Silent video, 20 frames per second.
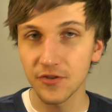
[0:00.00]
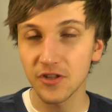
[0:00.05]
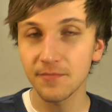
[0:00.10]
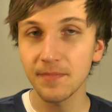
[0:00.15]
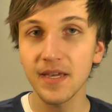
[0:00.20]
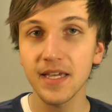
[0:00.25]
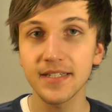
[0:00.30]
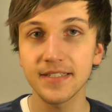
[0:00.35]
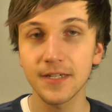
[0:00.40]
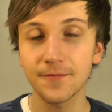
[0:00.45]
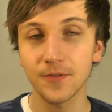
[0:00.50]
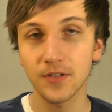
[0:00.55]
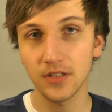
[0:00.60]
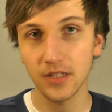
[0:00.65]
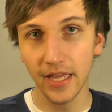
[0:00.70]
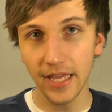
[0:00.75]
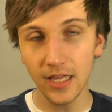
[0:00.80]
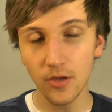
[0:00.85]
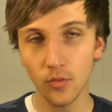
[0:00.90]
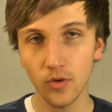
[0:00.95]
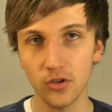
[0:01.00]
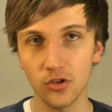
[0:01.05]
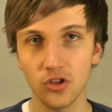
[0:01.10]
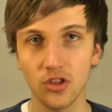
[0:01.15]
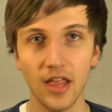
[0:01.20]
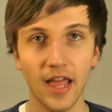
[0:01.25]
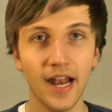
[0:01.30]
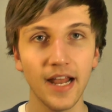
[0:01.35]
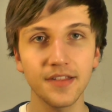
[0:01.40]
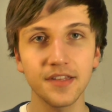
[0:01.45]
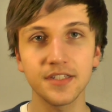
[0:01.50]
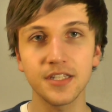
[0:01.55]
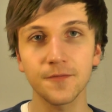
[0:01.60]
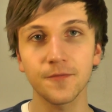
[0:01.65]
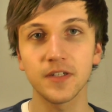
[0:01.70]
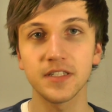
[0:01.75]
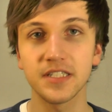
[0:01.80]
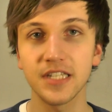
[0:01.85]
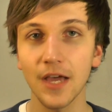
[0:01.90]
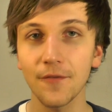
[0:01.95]
you speak a different language that has a
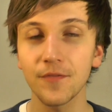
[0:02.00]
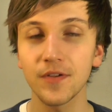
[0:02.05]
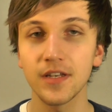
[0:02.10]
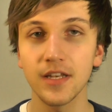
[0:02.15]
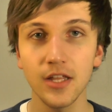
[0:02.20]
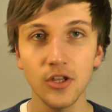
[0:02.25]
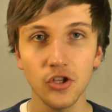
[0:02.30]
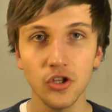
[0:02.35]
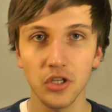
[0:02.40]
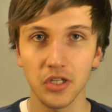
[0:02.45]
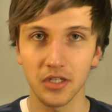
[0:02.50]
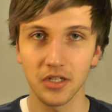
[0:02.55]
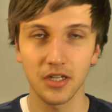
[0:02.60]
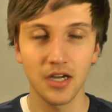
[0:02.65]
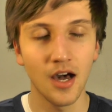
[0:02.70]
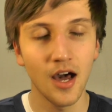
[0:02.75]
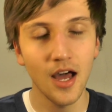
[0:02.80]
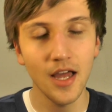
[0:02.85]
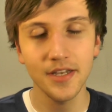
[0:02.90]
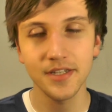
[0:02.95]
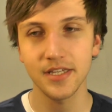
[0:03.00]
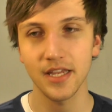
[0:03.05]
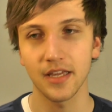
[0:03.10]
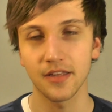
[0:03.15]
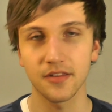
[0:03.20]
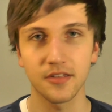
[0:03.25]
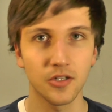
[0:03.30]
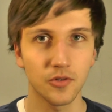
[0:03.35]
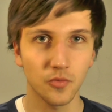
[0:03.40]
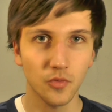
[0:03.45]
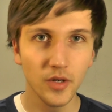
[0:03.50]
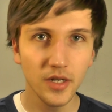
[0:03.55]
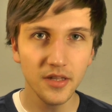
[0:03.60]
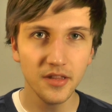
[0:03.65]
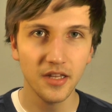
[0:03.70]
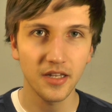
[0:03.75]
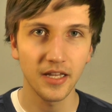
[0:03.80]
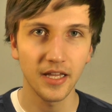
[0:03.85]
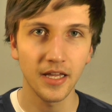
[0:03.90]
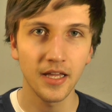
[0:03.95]
different definition, context, and
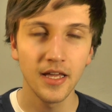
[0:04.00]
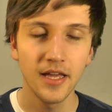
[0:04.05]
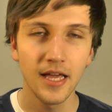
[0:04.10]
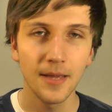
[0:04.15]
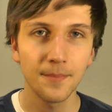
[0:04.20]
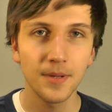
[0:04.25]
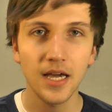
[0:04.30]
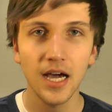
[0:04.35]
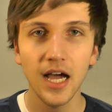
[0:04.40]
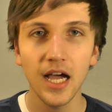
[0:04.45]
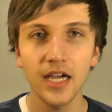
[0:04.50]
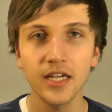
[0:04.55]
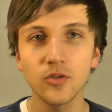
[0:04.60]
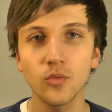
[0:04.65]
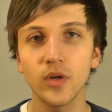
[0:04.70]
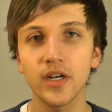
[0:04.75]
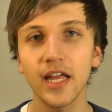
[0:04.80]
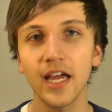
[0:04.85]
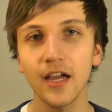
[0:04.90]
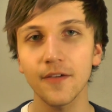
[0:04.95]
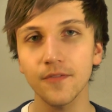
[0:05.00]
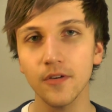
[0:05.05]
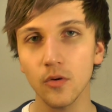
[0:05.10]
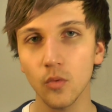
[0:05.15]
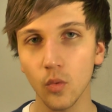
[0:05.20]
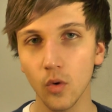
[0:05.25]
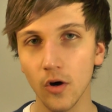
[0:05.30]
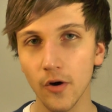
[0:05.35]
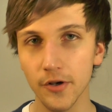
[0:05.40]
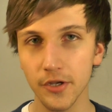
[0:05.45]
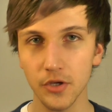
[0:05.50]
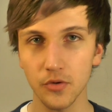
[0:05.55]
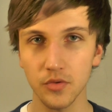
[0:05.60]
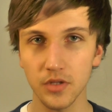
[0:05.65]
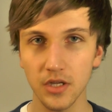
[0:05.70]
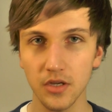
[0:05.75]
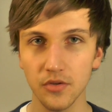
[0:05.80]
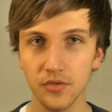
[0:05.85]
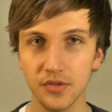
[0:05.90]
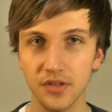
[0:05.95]
reasoning behind whatever word you
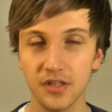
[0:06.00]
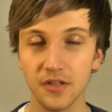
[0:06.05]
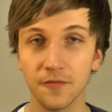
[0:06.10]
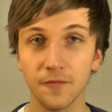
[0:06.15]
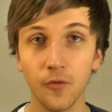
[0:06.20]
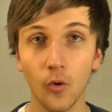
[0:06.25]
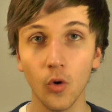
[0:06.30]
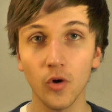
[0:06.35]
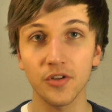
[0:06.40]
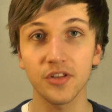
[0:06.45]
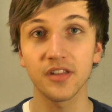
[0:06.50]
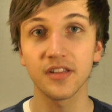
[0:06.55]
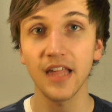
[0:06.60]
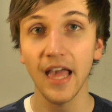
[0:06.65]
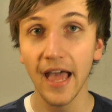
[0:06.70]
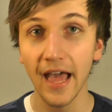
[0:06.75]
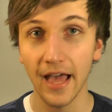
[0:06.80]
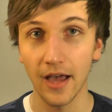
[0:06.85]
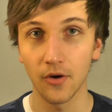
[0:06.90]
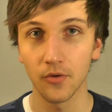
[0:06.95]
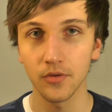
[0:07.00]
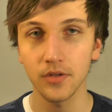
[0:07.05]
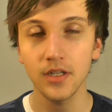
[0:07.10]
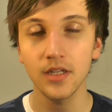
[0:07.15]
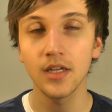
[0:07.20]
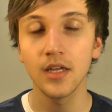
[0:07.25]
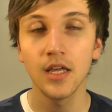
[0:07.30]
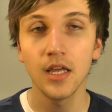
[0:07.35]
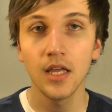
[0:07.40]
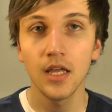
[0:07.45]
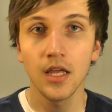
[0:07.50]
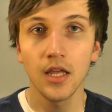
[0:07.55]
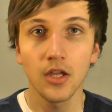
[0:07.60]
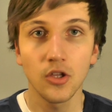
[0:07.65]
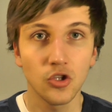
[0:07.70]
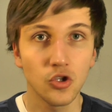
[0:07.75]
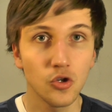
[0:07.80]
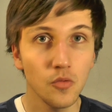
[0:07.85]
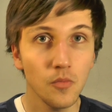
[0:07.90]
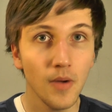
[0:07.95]
use for sound,
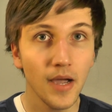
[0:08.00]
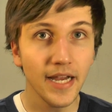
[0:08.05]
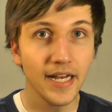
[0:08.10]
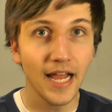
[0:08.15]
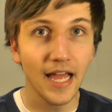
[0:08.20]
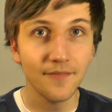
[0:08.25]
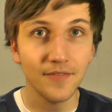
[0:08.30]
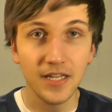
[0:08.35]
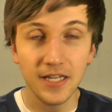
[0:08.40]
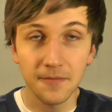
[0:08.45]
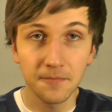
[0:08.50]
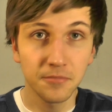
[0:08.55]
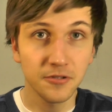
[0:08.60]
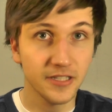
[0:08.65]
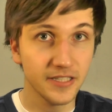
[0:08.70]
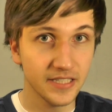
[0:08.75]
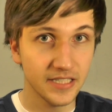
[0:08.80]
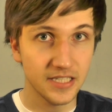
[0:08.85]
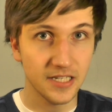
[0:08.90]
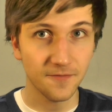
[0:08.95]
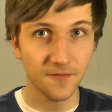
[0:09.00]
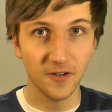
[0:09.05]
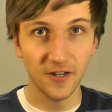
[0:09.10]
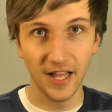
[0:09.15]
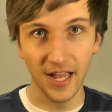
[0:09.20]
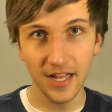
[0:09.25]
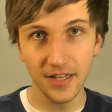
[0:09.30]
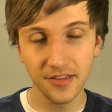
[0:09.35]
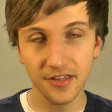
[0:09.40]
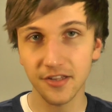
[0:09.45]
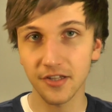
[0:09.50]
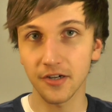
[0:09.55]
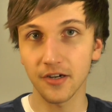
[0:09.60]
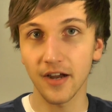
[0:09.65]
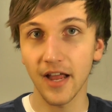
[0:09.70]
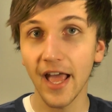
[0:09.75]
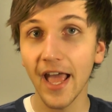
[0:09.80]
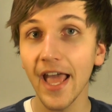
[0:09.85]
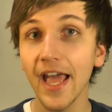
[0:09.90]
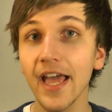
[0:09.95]
you might have a completely different
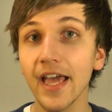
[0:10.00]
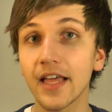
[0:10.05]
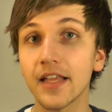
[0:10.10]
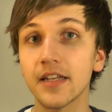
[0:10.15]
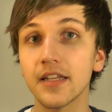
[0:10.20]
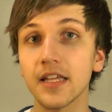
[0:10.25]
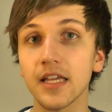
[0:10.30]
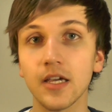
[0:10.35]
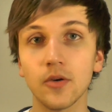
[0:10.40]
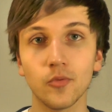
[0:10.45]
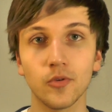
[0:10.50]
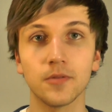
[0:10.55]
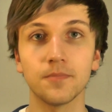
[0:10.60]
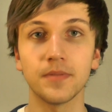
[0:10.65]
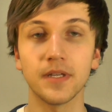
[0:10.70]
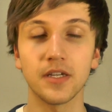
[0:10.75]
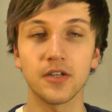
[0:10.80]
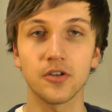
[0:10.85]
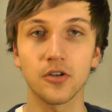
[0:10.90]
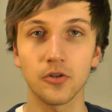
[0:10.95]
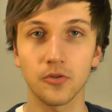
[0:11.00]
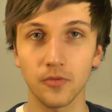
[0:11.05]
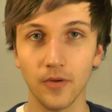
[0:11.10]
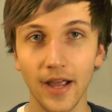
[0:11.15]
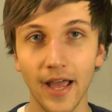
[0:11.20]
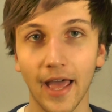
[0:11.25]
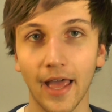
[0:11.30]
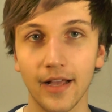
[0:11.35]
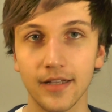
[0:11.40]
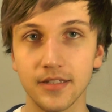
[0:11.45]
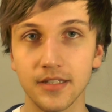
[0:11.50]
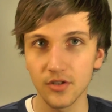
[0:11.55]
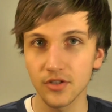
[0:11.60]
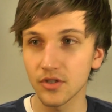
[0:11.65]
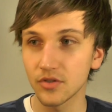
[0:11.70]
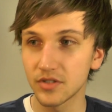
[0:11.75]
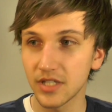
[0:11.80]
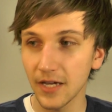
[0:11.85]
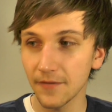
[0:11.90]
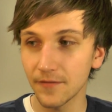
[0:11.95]
answer and it would be correct.
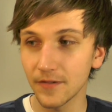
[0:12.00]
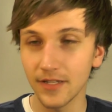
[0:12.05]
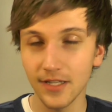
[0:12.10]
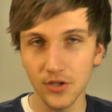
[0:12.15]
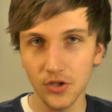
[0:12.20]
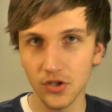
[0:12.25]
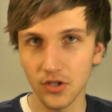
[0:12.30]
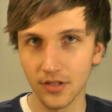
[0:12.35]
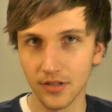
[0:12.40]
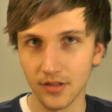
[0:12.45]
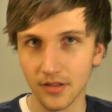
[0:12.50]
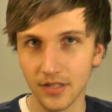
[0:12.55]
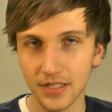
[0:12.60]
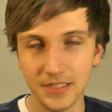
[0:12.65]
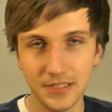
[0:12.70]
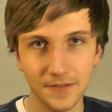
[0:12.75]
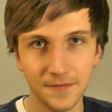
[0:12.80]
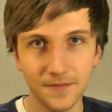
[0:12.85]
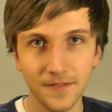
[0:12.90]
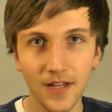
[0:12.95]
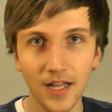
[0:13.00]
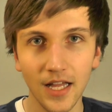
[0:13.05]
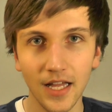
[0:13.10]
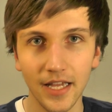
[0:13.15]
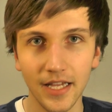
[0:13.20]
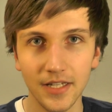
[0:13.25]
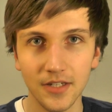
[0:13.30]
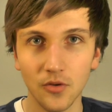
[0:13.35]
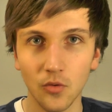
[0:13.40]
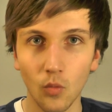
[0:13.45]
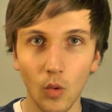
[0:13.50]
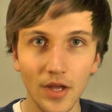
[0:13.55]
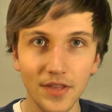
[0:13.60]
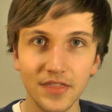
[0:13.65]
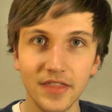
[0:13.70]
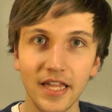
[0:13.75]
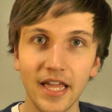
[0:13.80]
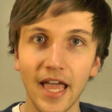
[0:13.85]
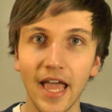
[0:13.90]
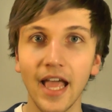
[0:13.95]
So definitions define
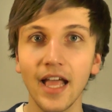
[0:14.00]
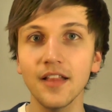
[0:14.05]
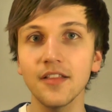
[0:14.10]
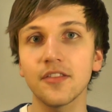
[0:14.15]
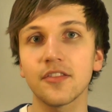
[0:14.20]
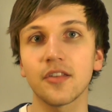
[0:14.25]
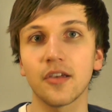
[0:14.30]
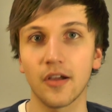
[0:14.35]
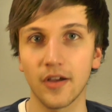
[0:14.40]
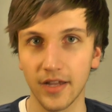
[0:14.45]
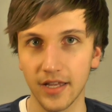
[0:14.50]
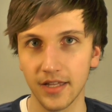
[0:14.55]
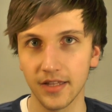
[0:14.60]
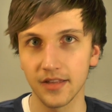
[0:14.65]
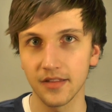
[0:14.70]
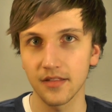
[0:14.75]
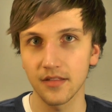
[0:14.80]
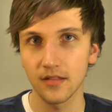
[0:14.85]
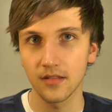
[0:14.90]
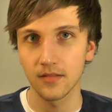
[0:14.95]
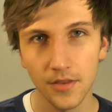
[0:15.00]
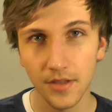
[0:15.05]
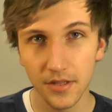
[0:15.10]
what the answer is.